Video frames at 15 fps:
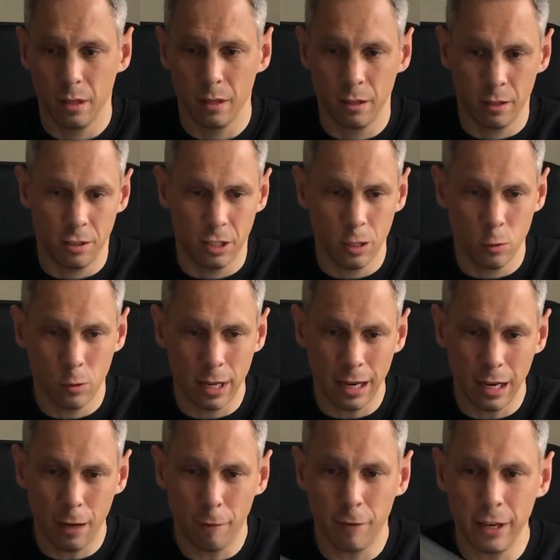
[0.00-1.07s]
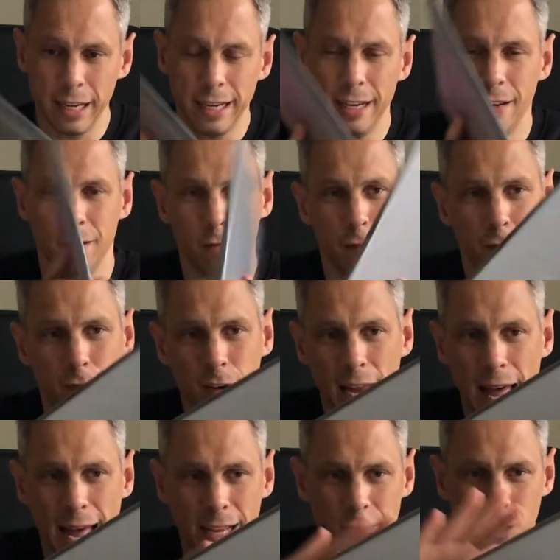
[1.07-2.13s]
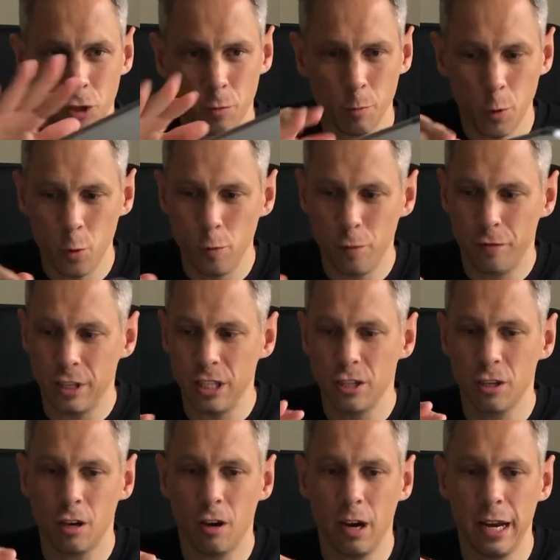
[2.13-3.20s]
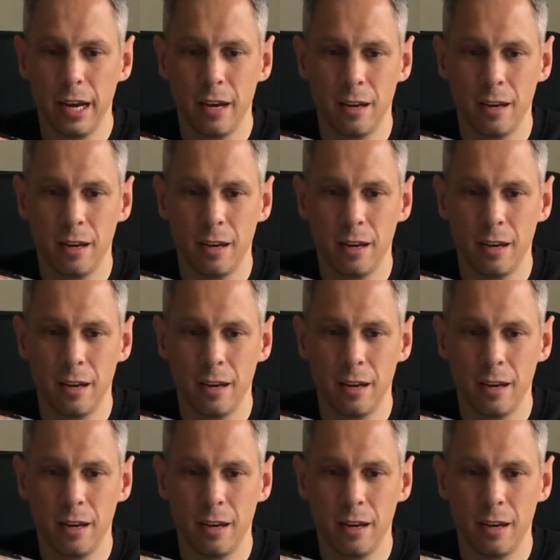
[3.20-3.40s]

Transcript: It's still that lovely, flat, smooth design,